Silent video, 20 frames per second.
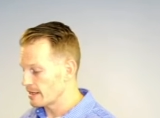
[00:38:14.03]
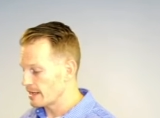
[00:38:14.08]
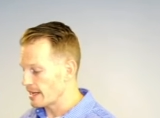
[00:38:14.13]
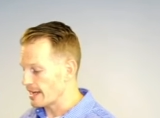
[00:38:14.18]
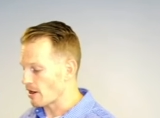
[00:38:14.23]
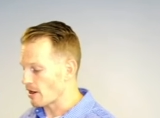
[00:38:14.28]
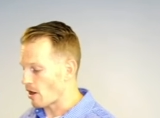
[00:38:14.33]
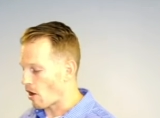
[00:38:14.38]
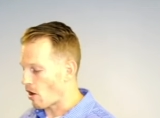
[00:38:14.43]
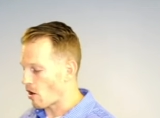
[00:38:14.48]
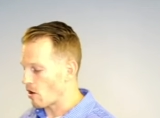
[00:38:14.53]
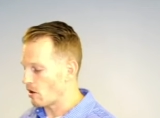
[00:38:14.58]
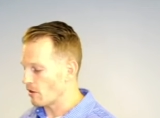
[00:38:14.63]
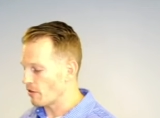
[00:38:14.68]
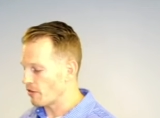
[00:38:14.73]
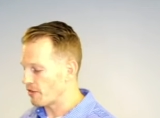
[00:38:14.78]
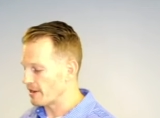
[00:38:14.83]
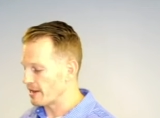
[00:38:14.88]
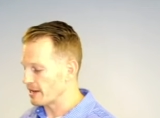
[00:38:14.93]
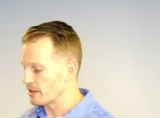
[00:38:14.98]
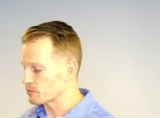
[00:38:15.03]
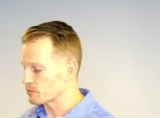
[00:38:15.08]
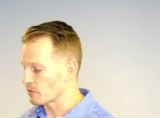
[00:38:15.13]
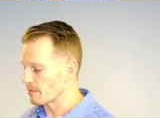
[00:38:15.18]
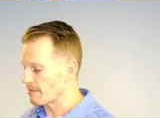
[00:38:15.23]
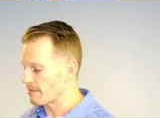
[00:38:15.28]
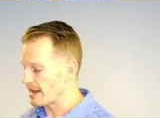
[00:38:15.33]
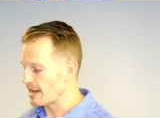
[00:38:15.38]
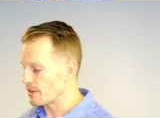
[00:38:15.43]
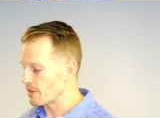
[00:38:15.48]
and all things were
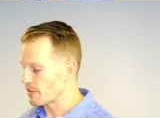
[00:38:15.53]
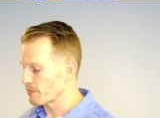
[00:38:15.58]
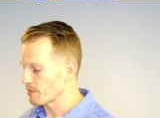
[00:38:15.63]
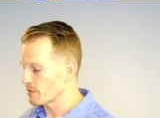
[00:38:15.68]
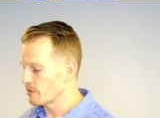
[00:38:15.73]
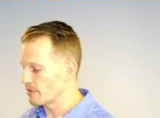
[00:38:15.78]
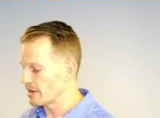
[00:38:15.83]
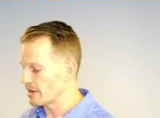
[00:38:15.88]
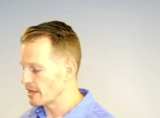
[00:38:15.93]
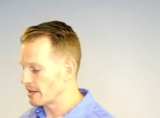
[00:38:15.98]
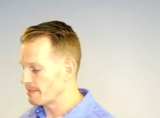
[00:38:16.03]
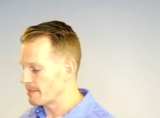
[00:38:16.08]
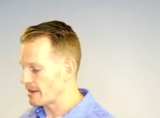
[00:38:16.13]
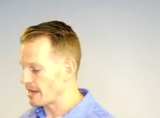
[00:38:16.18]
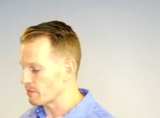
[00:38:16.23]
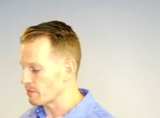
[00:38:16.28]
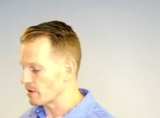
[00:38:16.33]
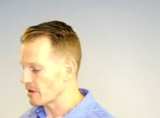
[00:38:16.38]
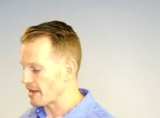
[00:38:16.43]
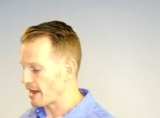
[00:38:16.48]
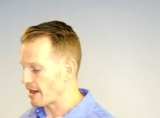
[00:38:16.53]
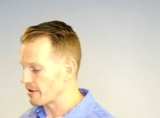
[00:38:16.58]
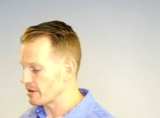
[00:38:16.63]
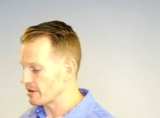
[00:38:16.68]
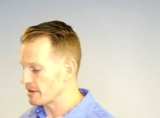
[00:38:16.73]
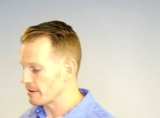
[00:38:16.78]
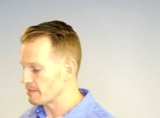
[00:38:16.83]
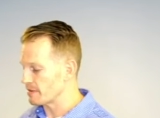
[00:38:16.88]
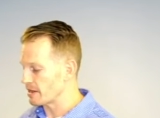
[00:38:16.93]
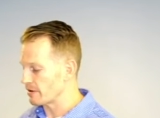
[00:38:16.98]
made through him, and without
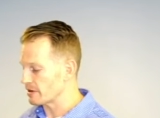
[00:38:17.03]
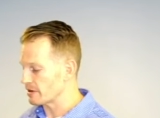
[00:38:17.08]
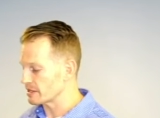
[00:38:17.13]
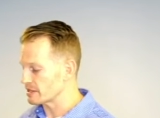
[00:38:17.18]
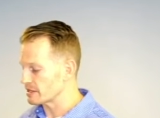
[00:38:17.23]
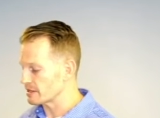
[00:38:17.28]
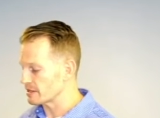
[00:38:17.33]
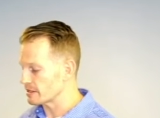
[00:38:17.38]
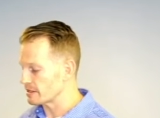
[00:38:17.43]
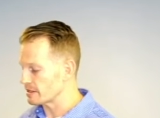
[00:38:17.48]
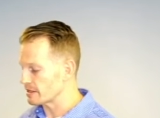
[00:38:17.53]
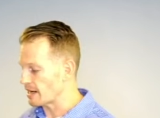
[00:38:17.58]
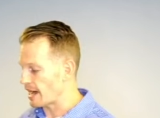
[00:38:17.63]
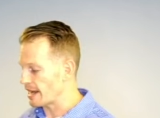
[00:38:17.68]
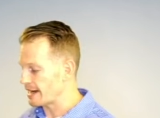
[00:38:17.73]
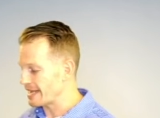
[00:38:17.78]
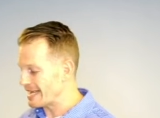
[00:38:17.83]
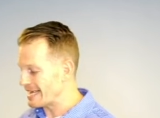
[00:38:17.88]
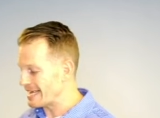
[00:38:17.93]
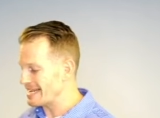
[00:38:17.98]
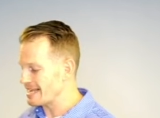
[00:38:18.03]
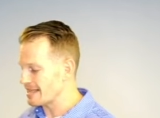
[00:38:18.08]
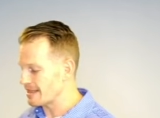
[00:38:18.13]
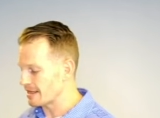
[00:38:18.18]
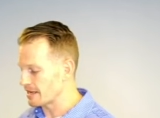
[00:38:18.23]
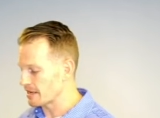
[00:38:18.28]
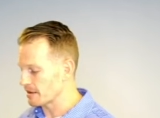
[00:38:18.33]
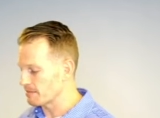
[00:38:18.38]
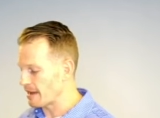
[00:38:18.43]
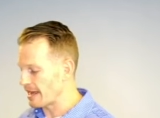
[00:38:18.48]
him there is not
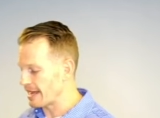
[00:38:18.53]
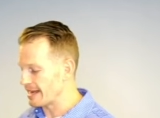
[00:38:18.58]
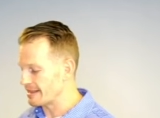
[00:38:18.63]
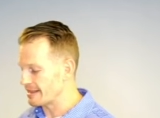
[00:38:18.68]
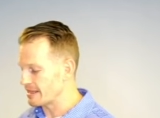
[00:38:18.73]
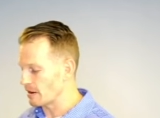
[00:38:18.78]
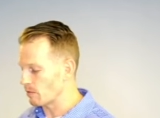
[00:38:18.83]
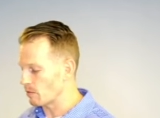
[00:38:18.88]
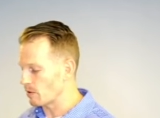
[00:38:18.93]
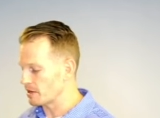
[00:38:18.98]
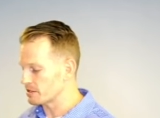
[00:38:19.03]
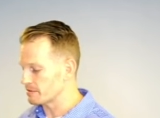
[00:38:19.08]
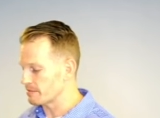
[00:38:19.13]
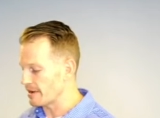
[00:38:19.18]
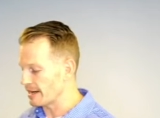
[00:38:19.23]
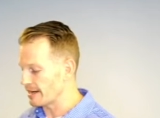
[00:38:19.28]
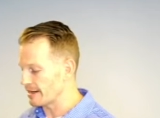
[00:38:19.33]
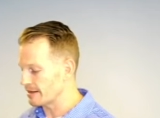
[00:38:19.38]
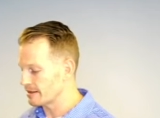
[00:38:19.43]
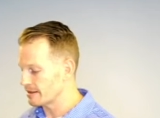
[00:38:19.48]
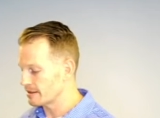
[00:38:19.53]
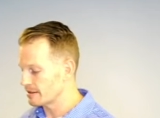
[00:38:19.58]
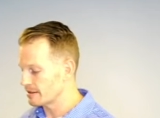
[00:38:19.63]
anything made that was made.